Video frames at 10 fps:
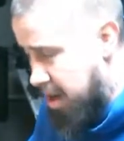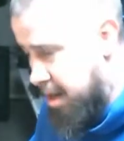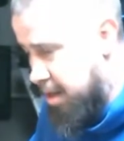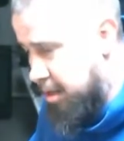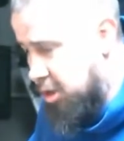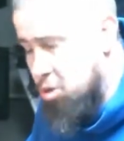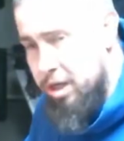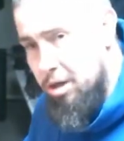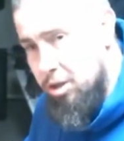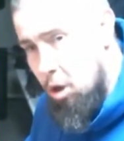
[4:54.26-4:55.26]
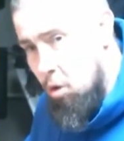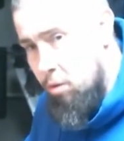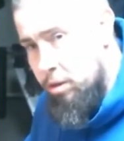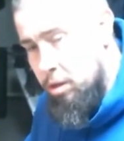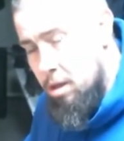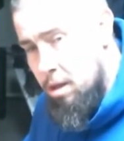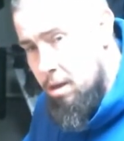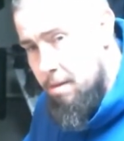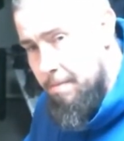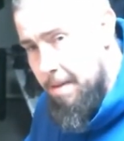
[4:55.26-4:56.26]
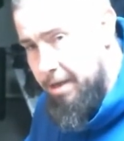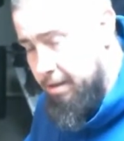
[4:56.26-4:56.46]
2 years old, maybe